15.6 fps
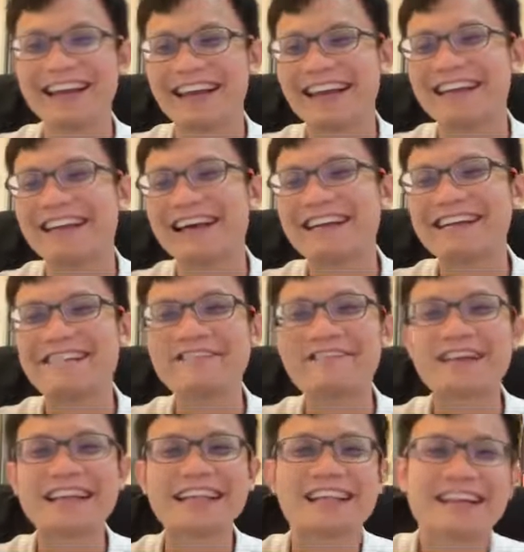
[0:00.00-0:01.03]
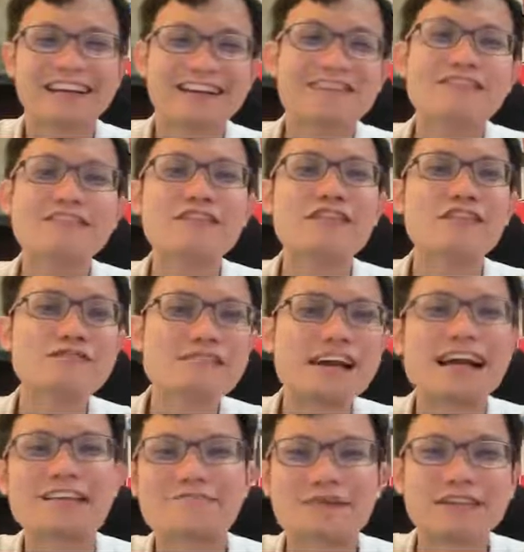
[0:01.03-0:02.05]
And underweight, who knows what
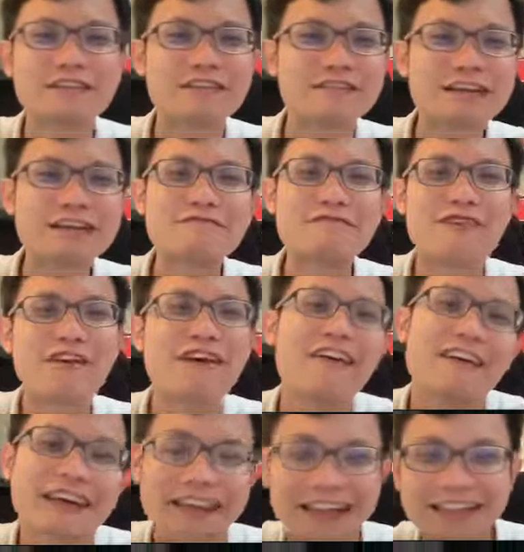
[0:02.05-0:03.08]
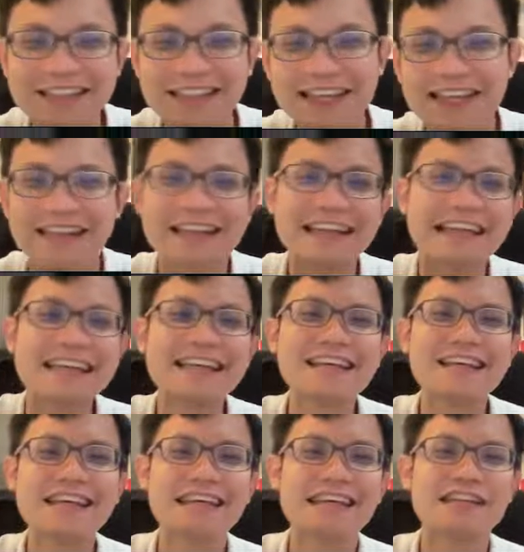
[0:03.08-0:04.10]
happened during war and then
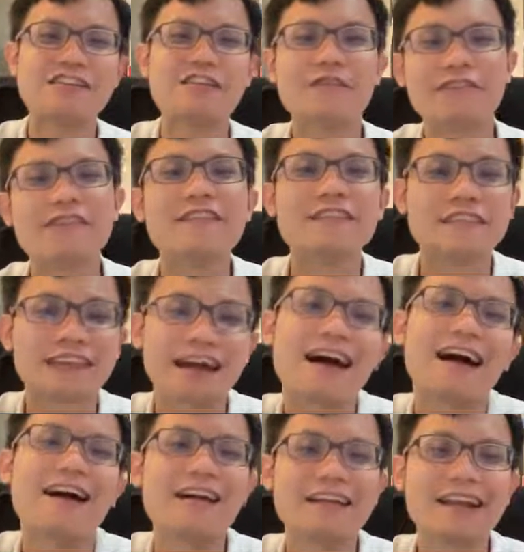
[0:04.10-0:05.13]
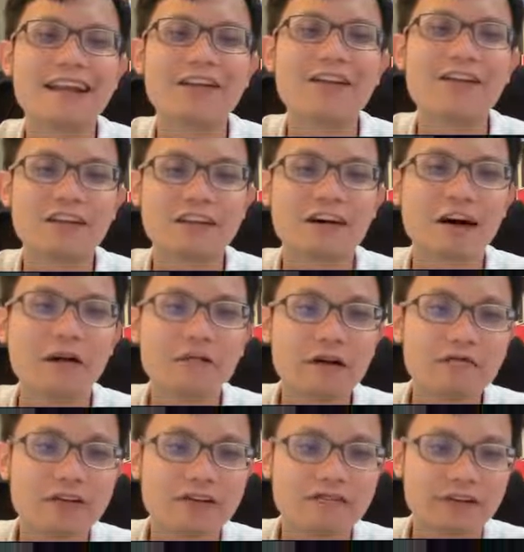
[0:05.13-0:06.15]
suddenly no food. Yeah, then all the
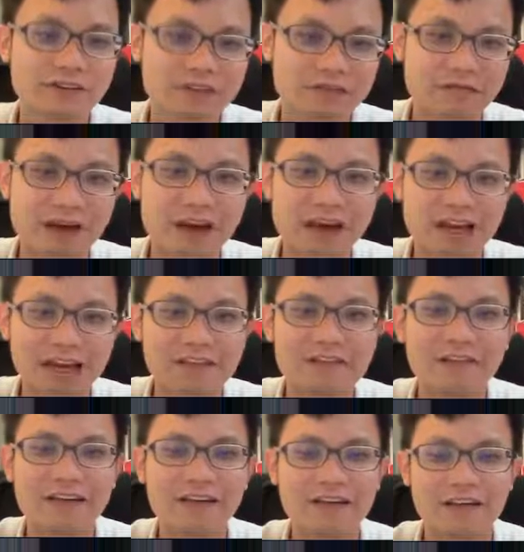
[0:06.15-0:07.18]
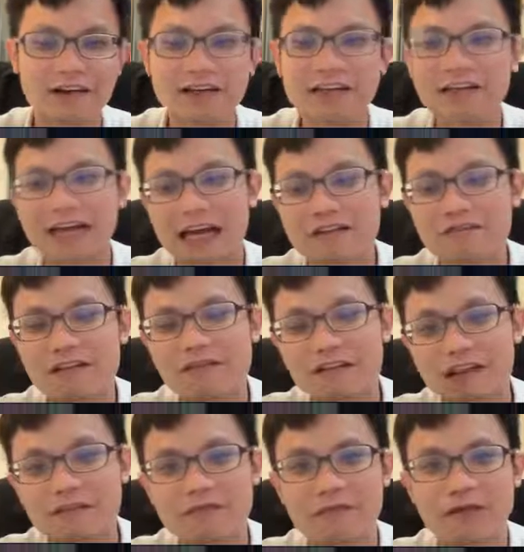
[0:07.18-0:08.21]
overweight will survive. All the
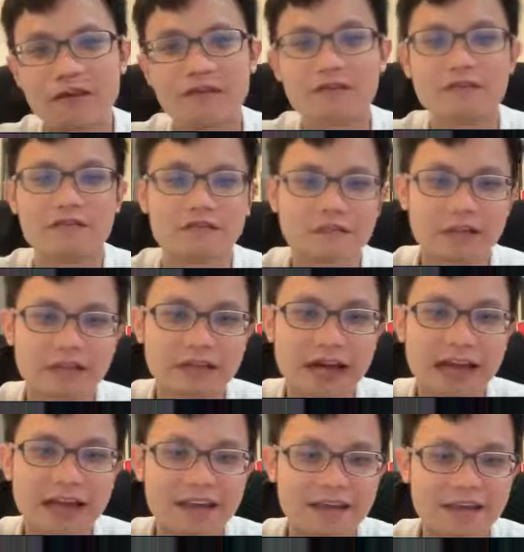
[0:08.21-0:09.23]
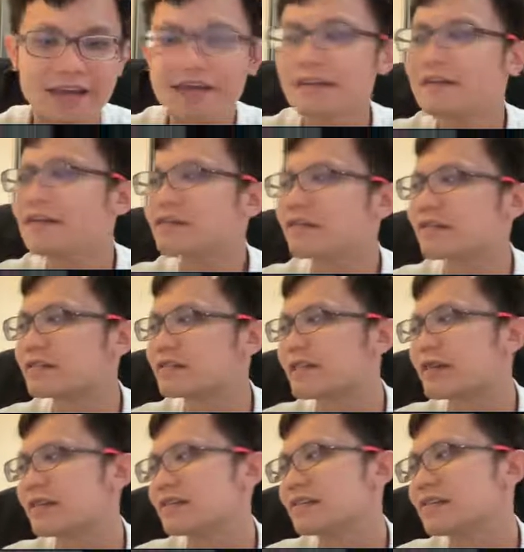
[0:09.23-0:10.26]
underweight will die, okay? Because
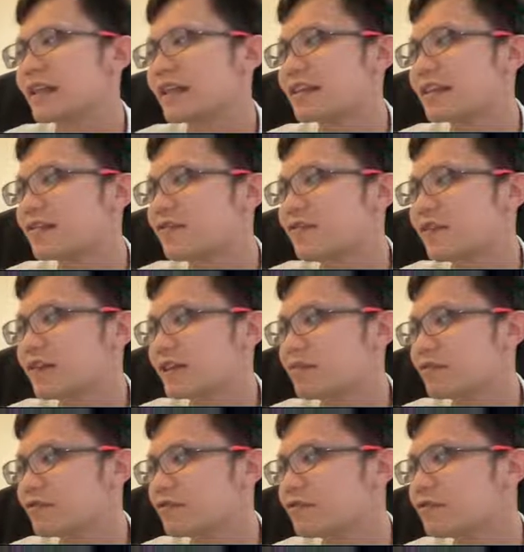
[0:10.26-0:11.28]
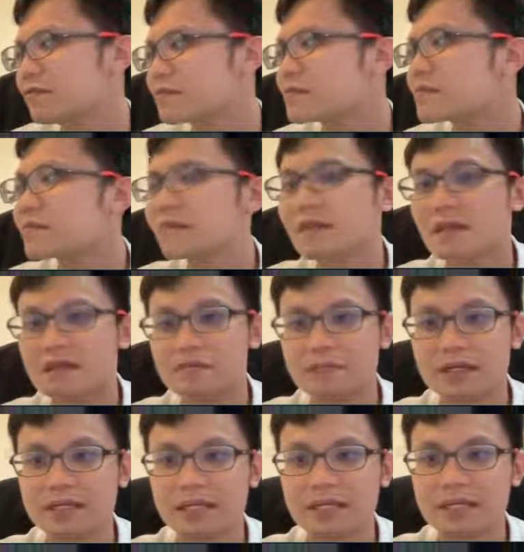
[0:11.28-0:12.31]
there is nothing for them to
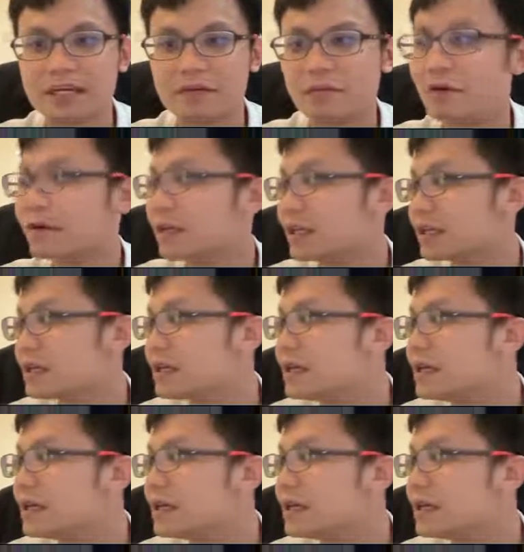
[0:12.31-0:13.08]
burn in their body.